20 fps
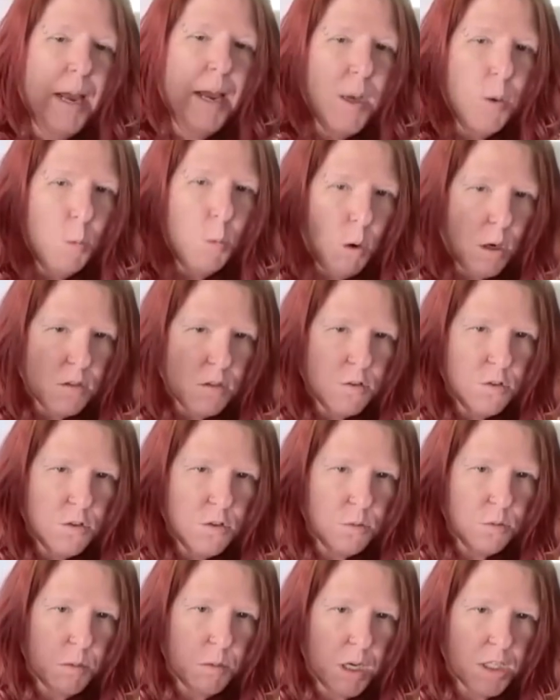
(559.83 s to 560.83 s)
and it was
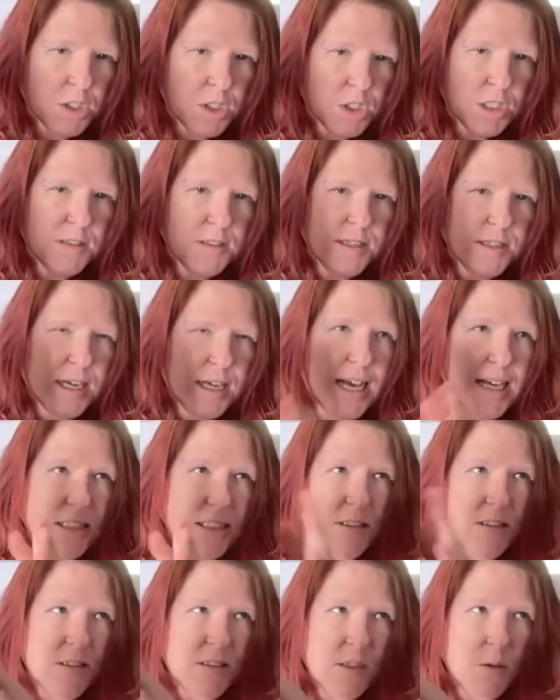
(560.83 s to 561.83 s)
too much. And it's like I
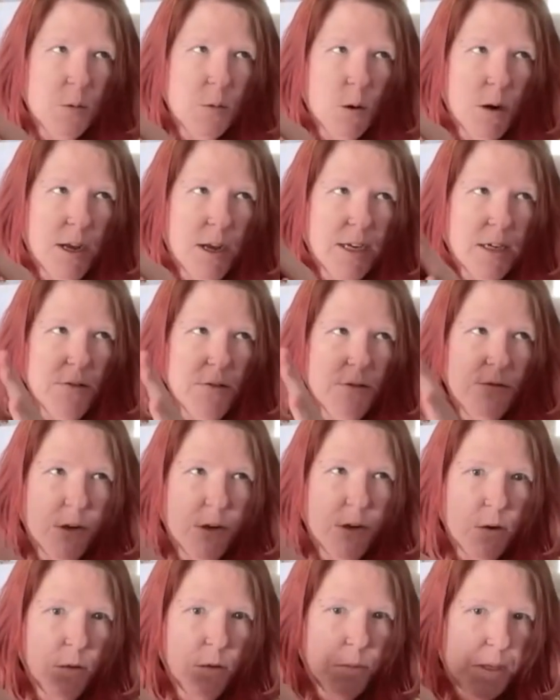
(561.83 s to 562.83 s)
could see where I could
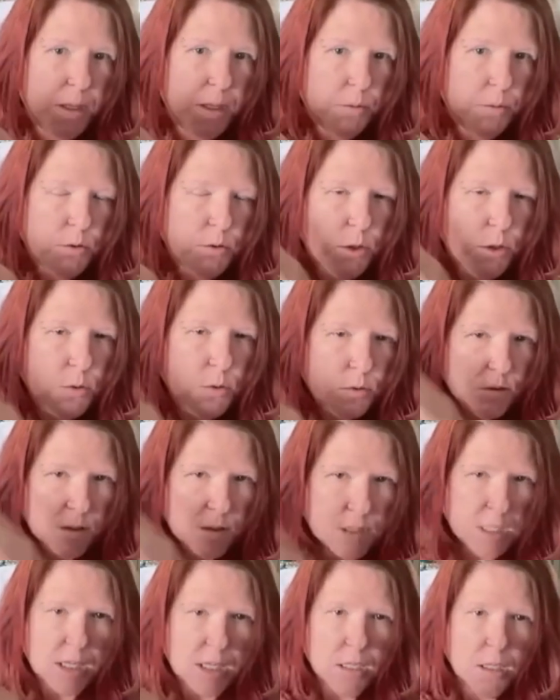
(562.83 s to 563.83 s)
funnel people
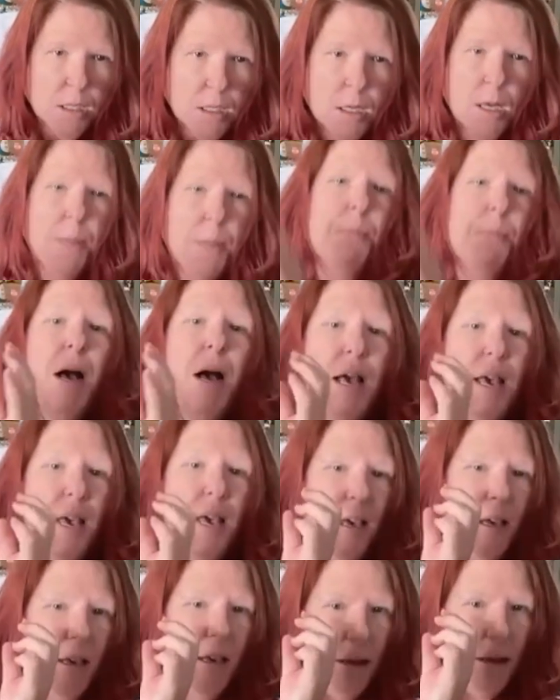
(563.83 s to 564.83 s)
using
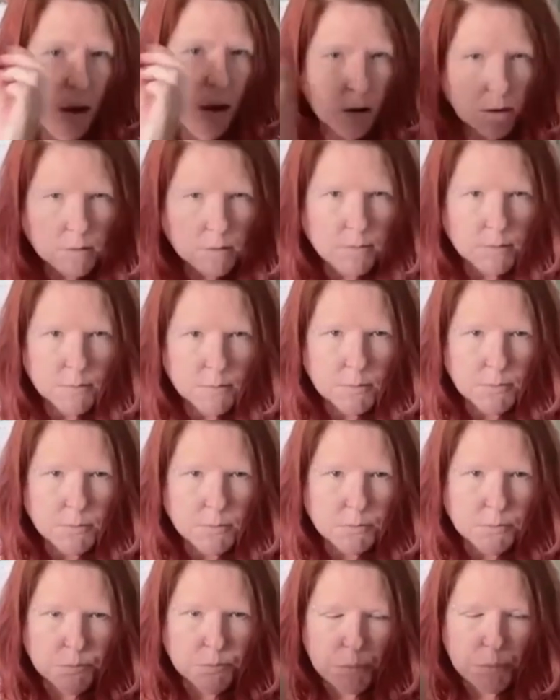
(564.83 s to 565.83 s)
my art
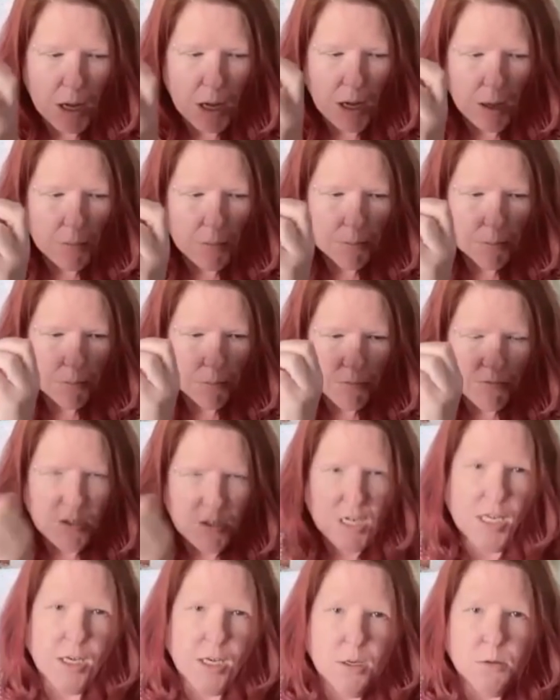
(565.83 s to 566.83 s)

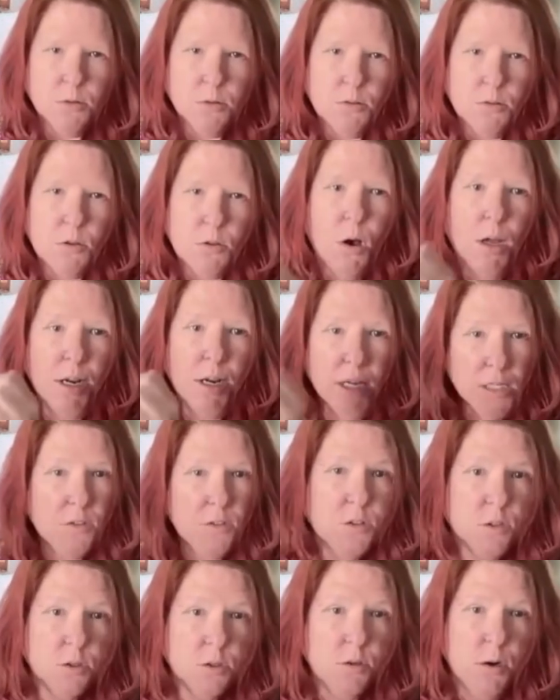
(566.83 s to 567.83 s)
videos on
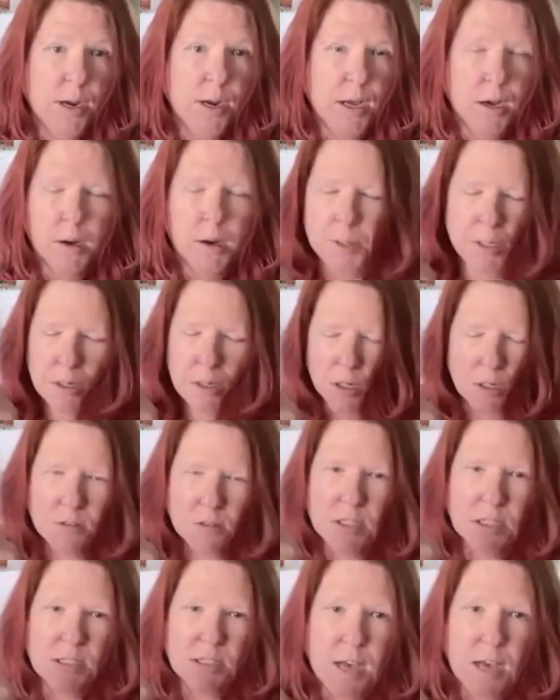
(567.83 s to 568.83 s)
on
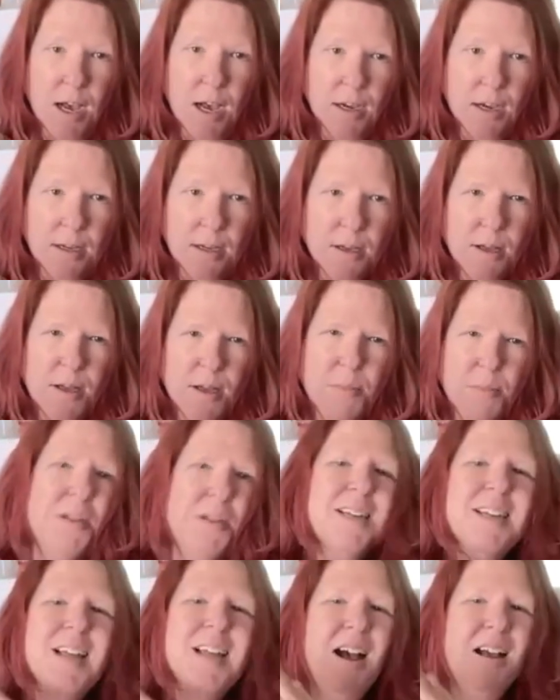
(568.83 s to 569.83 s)
TikTok, but
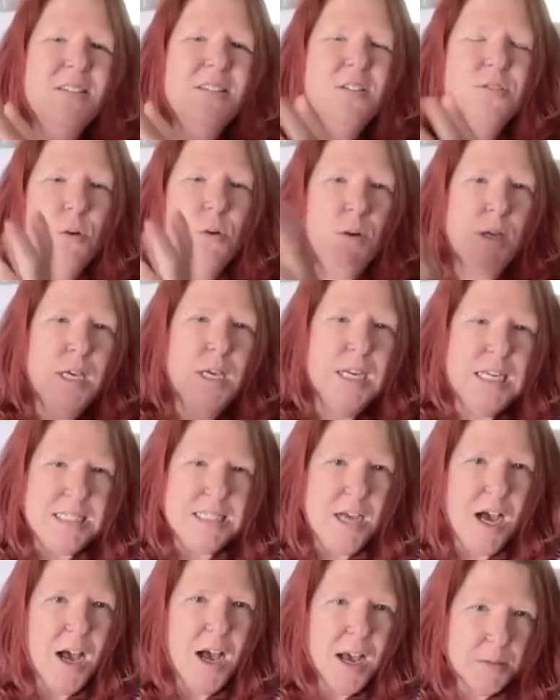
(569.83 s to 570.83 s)
not devoting any
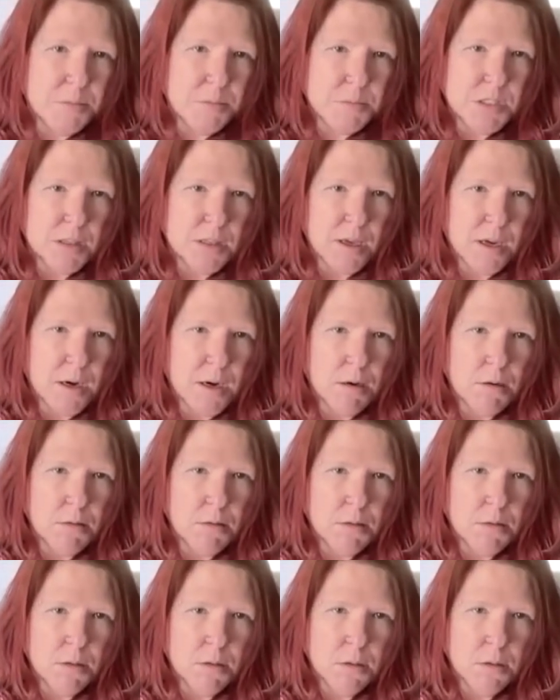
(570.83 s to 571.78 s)
time to there.